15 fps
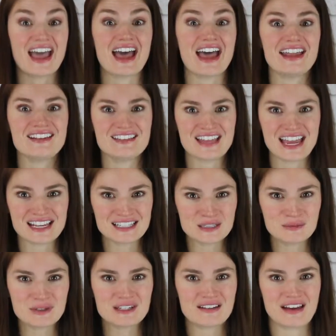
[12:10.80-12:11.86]
And
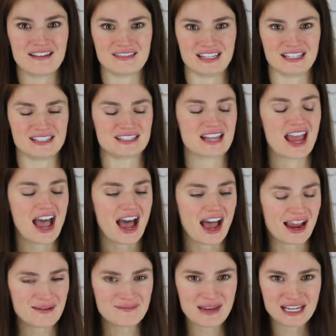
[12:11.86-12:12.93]
last but not least,
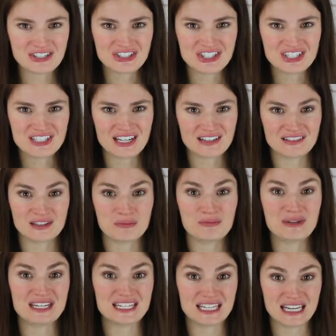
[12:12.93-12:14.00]
I mentioned at the
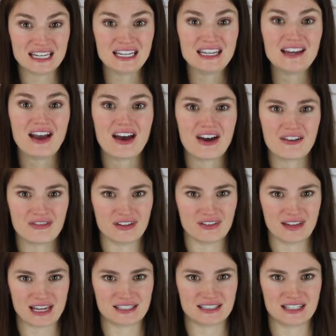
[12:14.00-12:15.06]
beginning of the
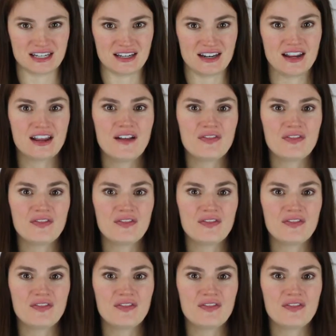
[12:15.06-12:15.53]
lesson